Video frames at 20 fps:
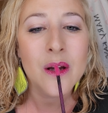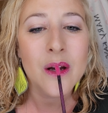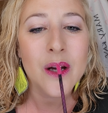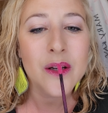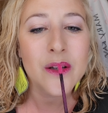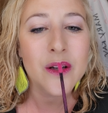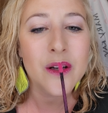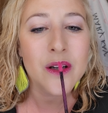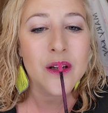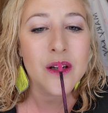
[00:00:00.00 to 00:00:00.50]
I
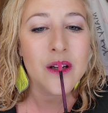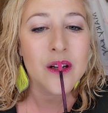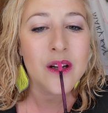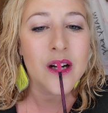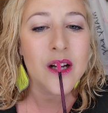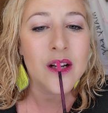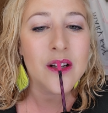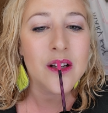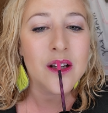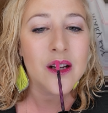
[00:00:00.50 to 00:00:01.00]
turn it
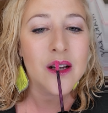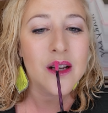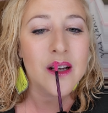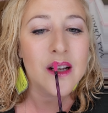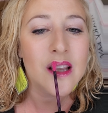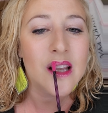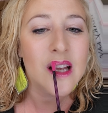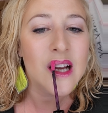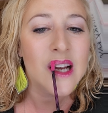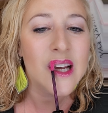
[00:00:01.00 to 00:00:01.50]
around to kind
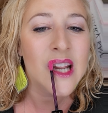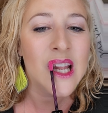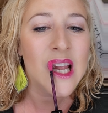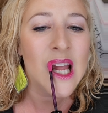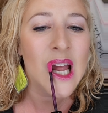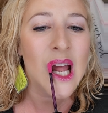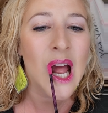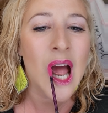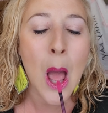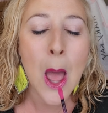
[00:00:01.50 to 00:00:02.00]
of line it.